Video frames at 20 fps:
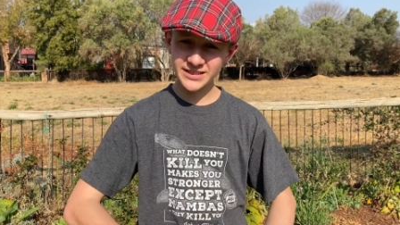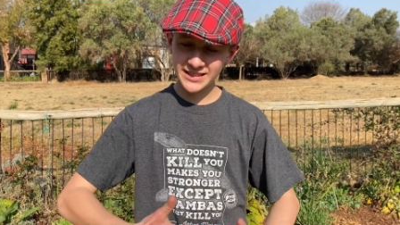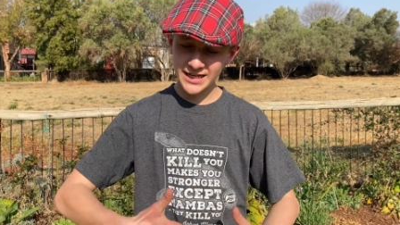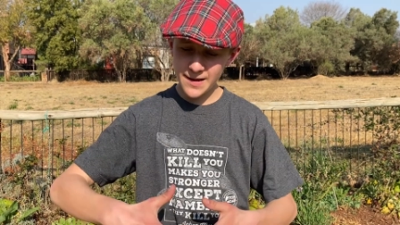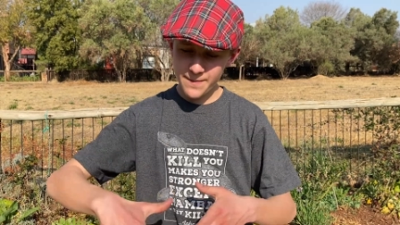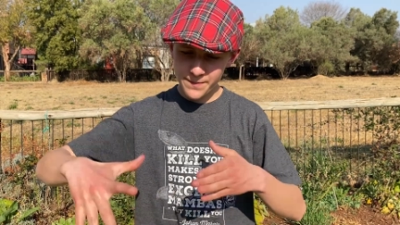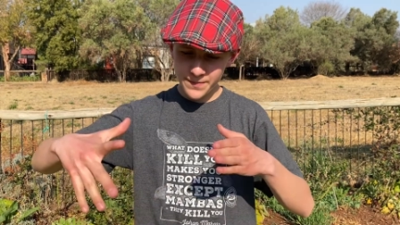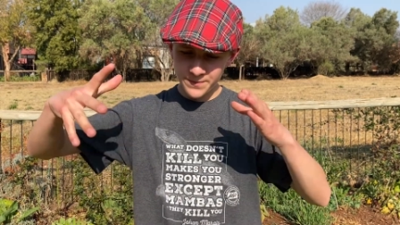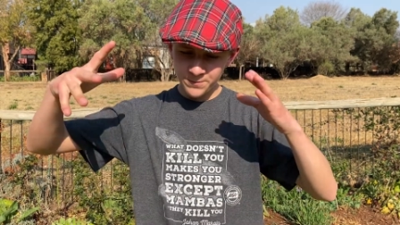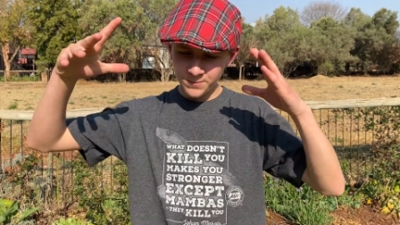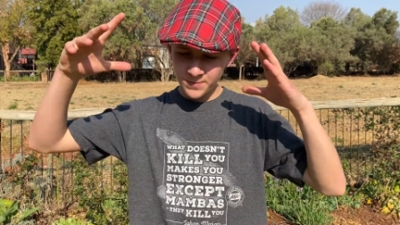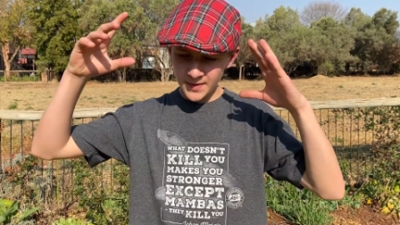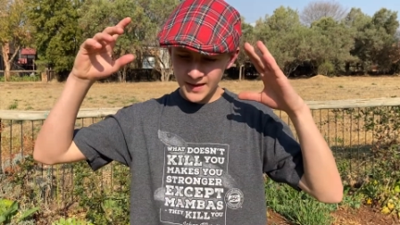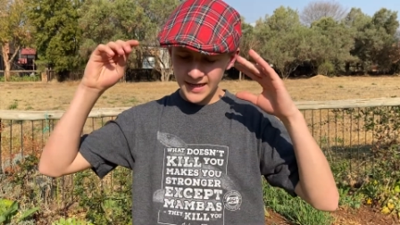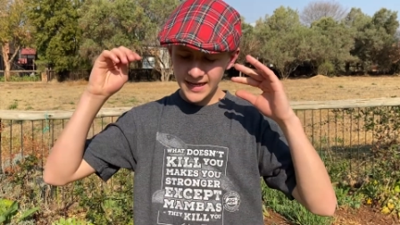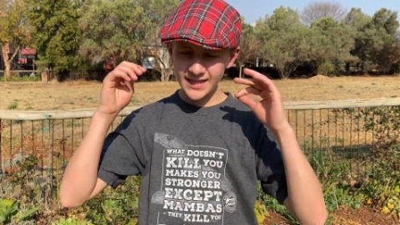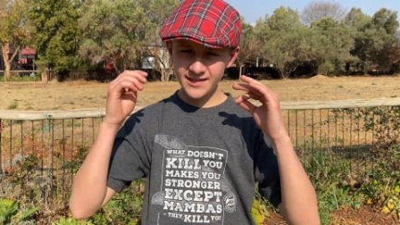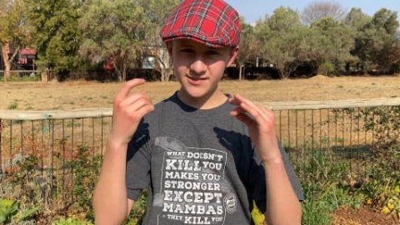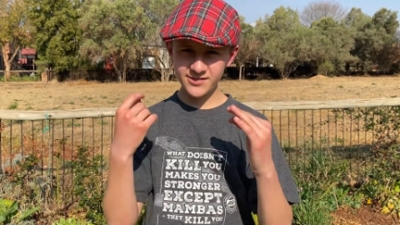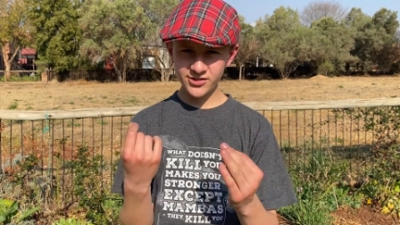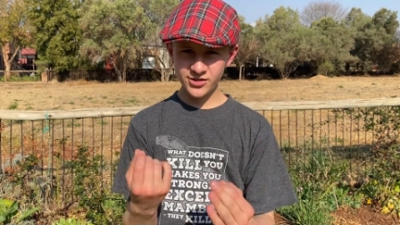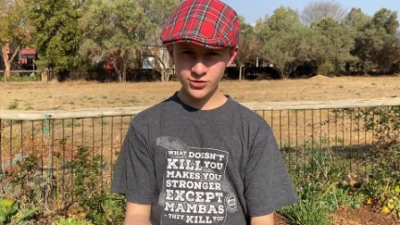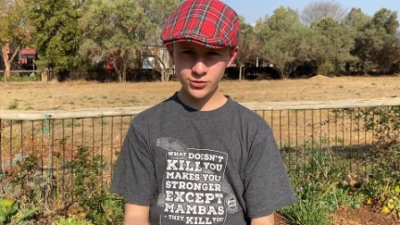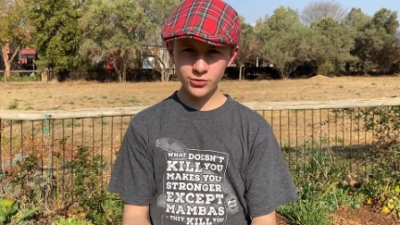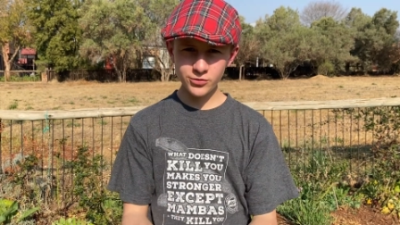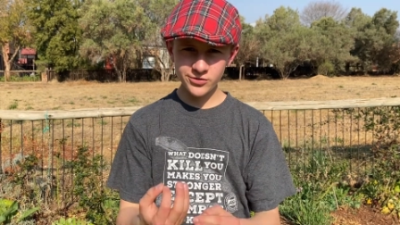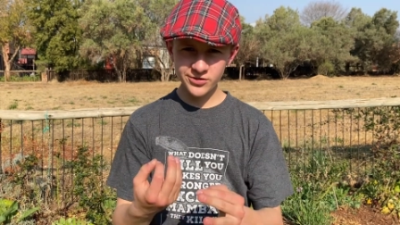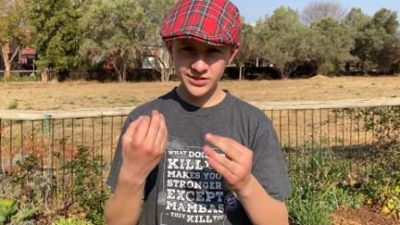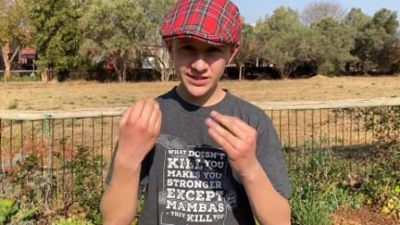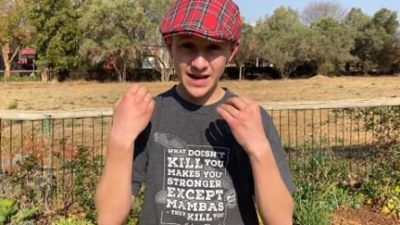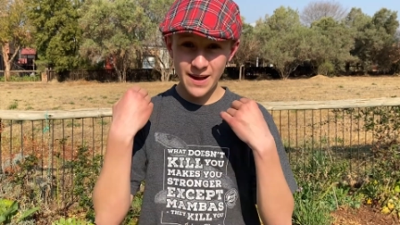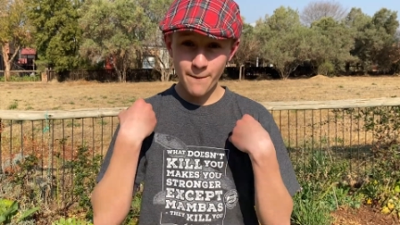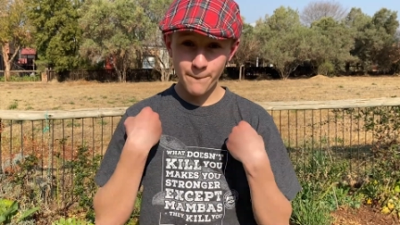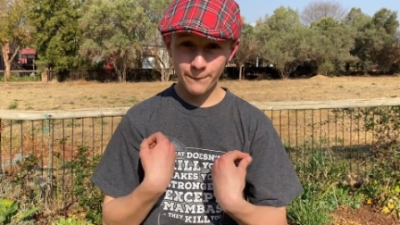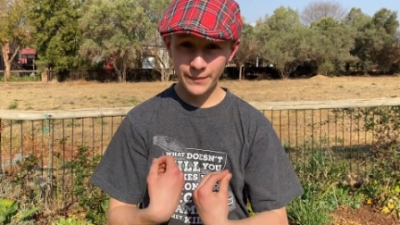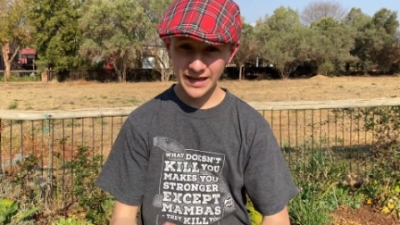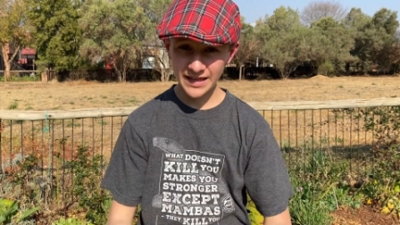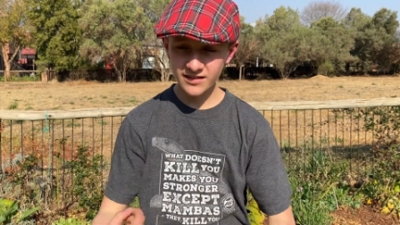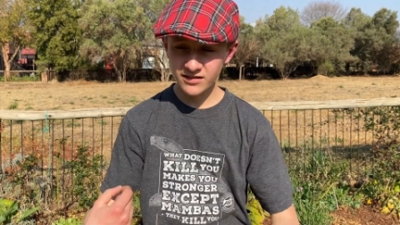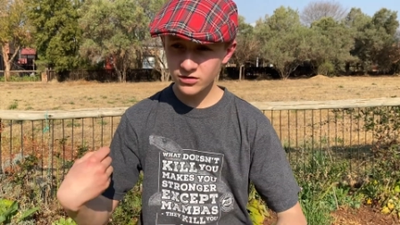tip is use
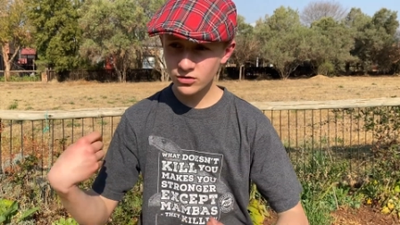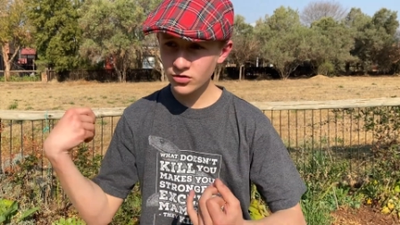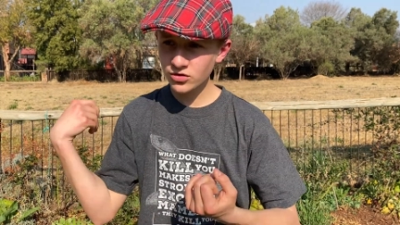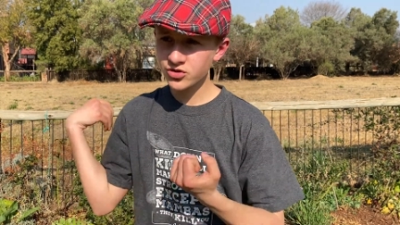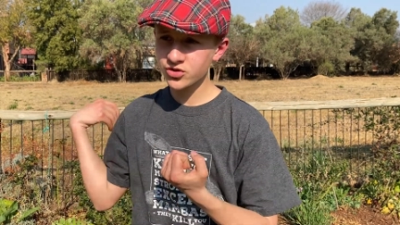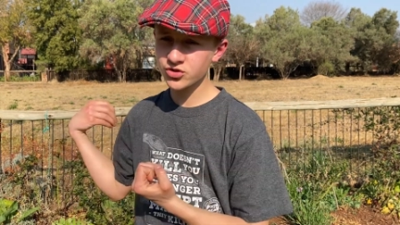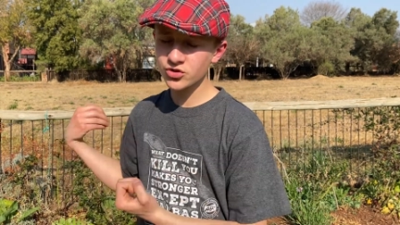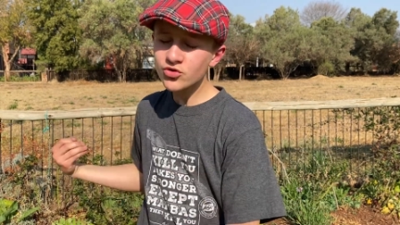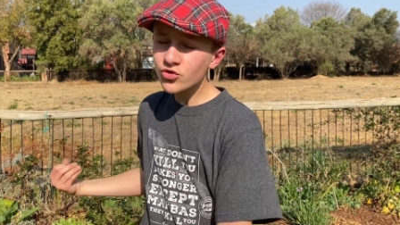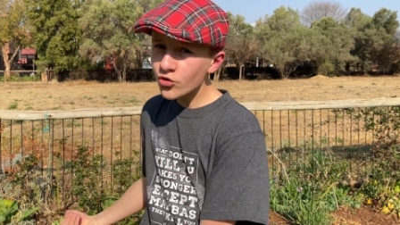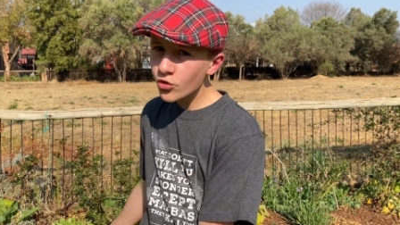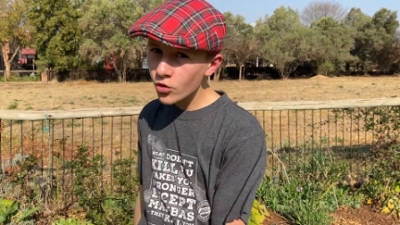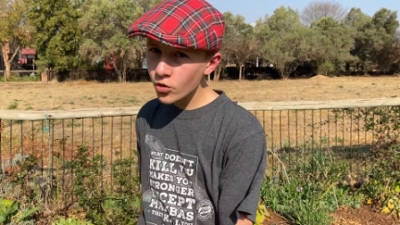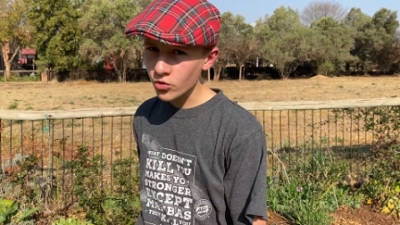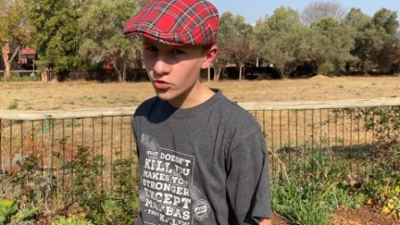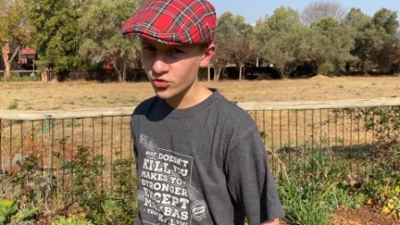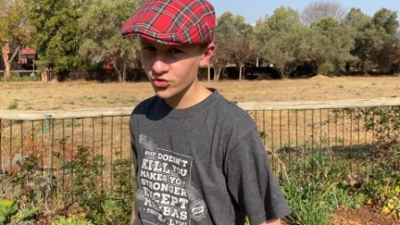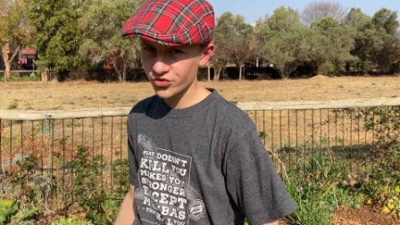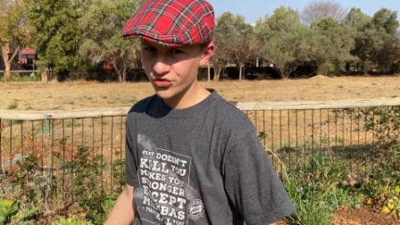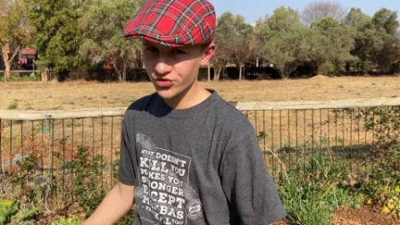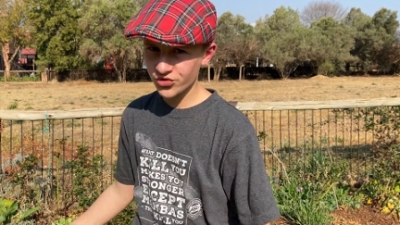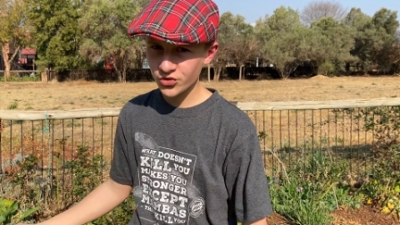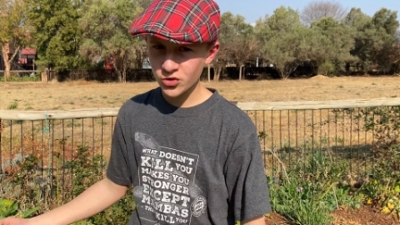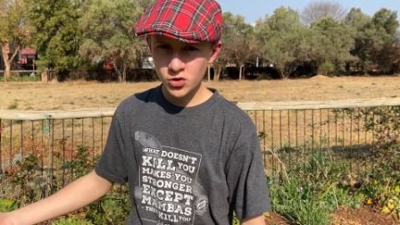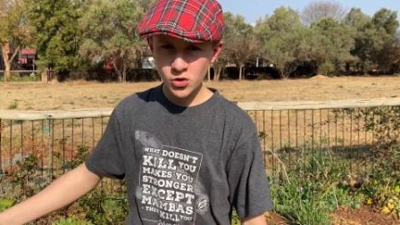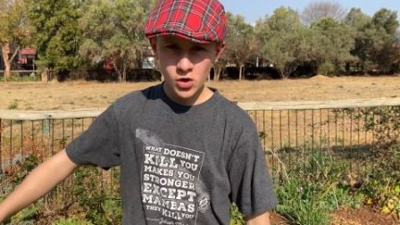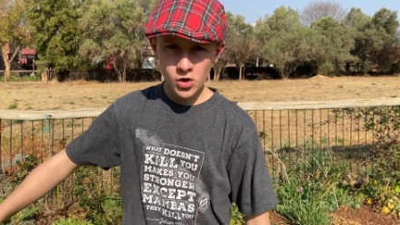metal straws.